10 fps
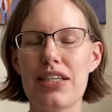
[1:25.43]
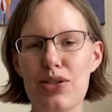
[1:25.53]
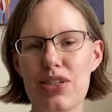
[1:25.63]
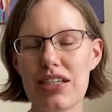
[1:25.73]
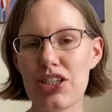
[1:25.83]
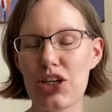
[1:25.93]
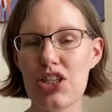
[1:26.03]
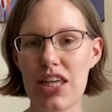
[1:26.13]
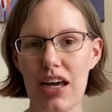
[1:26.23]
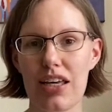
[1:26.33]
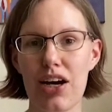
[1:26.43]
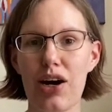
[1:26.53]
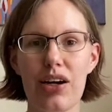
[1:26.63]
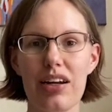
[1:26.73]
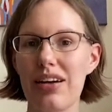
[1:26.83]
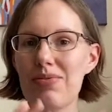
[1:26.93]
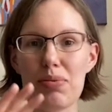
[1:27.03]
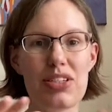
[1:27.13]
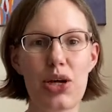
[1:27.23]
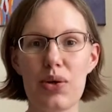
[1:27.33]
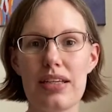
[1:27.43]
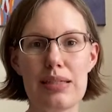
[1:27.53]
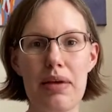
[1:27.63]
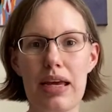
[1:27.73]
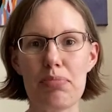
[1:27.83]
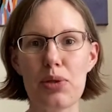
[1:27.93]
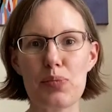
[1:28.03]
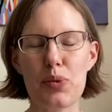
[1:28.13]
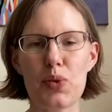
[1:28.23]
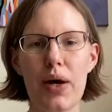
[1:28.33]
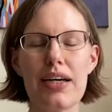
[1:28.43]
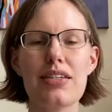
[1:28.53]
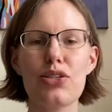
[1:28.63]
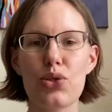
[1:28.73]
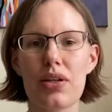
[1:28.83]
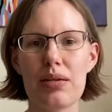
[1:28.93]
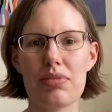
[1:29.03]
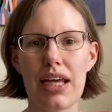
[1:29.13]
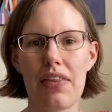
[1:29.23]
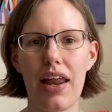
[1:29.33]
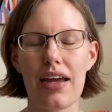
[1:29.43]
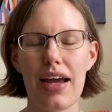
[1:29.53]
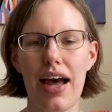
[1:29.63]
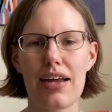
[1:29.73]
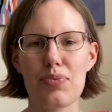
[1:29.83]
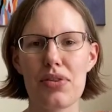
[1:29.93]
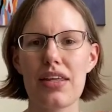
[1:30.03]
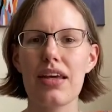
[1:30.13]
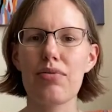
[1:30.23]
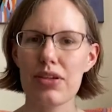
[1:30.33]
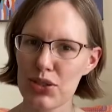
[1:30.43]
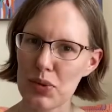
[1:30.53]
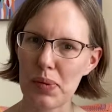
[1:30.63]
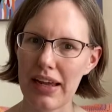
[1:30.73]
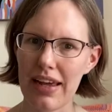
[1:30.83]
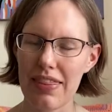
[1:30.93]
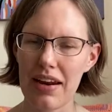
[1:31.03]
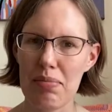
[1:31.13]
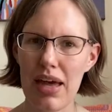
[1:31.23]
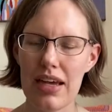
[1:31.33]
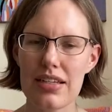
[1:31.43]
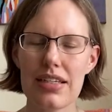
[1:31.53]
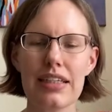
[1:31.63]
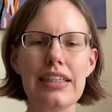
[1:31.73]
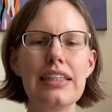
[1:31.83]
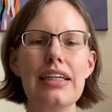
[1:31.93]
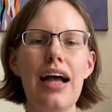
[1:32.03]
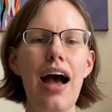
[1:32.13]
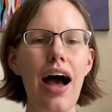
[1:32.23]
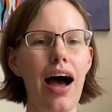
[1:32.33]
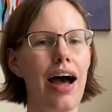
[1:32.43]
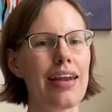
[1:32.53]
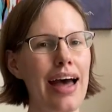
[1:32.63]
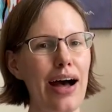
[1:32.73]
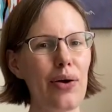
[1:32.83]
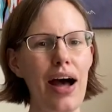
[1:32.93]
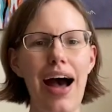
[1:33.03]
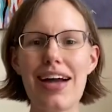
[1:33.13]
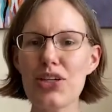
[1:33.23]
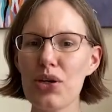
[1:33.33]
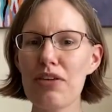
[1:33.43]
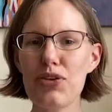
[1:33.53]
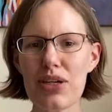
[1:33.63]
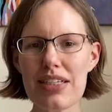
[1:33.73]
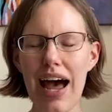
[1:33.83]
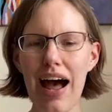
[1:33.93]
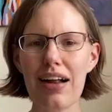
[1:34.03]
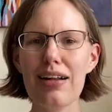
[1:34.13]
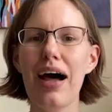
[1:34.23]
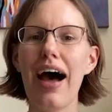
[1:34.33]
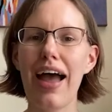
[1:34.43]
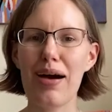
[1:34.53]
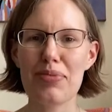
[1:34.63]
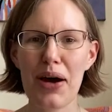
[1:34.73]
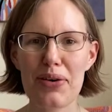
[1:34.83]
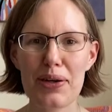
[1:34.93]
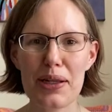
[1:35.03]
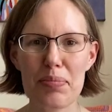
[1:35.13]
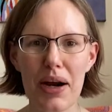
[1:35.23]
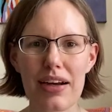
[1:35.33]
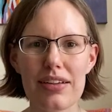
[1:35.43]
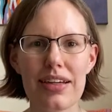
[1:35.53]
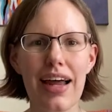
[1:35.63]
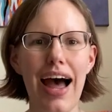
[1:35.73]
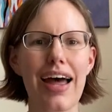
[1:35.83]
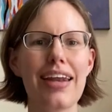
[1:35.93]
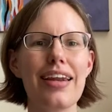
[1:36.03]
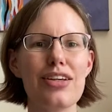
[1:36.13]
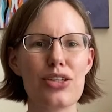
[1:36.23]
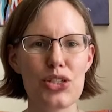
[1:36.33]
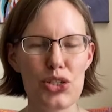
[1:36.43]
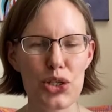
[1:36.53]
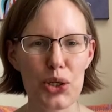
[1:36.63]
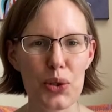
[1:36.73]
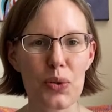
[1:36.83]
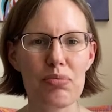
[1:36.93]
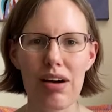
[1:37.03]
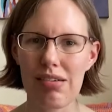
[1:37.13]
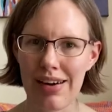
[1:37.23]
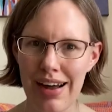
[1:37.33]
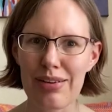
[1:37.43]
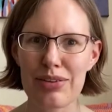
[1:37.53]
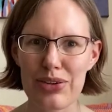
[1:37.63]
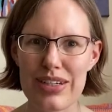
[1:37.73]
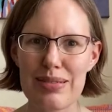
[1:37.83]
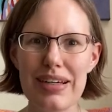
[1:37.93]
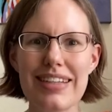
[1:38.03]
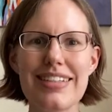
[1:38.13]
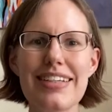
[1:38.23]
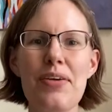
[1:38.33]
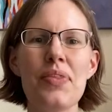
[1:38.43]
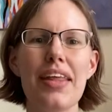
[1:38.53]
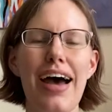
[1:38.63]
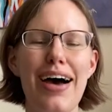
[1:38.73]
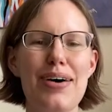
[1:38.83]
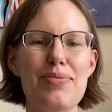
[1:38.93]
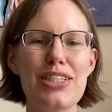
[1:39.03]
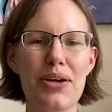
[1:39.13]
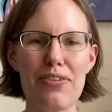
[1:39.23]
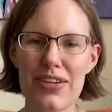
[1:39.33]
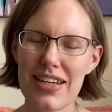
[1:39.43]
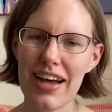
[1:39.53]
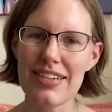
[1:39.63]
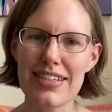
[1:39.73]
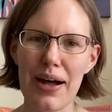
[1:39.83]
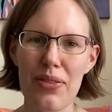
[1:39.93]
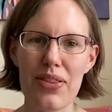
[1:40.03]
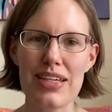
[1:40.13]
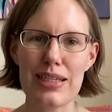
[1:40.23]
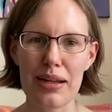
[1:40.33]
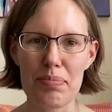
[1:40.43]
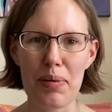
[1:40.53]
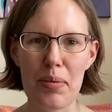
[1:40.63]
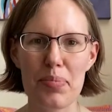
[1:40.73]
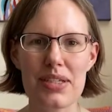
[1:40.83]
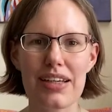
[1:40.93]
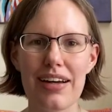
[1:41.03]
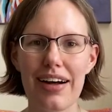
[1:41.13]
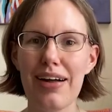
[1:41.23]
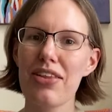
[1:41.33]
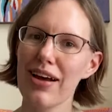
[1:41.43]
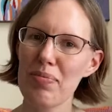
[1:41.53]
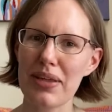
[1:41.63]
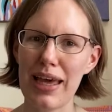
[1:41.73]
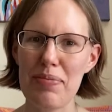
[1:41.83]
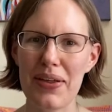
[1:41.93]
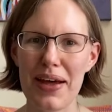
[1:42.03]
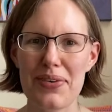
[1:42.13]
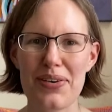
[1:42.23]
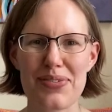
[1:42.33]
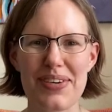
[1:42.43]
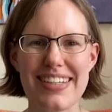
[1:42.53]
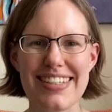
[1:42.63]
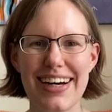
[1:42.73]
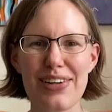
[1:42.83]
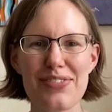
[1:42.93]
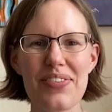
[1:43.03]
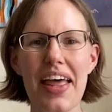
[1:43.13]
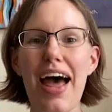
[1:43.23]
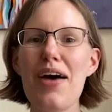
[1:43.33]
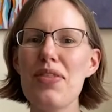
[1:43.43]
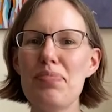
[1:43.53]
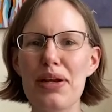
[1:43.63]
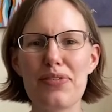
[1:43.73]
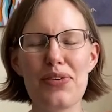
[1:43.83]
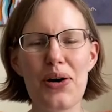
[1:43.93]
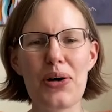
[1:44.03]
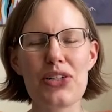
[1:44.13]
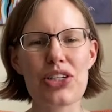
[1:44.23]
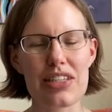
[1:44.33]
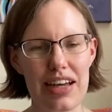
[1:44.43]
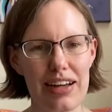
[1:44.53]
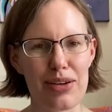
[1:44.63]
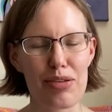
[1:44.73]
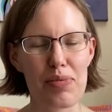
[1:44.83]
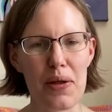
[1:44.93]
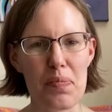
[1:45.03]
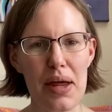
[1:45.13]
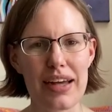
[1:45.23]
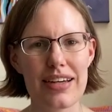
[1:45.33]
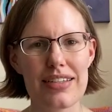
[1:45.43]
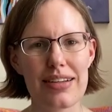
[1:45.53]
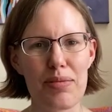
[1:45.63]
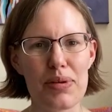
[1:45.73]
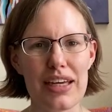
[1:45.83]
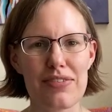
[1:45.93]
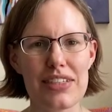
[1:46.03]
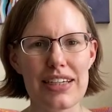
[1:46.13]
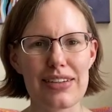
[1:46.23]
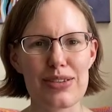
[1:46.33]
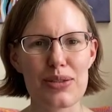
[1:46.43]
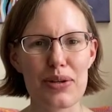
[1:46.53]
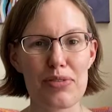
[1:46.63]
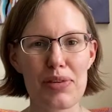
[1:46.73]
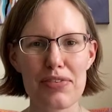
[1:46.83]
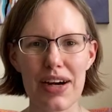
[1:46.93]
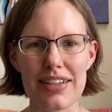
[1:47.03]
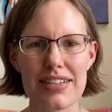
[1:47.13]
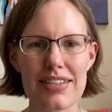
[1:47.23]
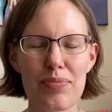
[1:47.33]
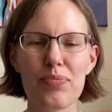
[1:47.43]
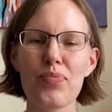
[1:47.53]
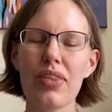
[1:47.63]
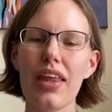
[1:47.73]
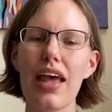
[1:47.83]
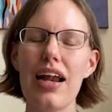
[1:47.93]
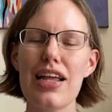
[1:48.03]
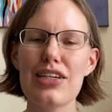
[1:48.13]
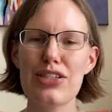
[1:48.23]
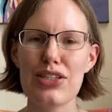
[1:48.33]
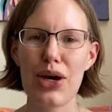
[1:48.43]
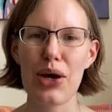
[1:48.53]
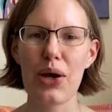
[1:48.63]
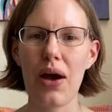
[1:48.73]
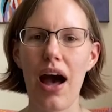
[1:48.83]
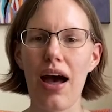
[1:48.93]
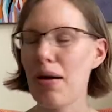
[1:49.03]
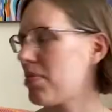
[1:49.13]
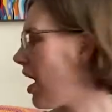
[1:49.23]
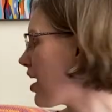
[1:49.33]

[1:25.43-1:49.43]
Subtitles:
using such thick yarn there was no need to make multiple squares and join them together like I had with the original blanket that I made. Now, I don't know if you can tell, I am currently pregnant and due around Christmas, so if it turns out that this little bump is a girl, then I'll be keeping that one for myself, but if not, just like a lot of my other blankets, I'll be gifting it on to one of my friends. So I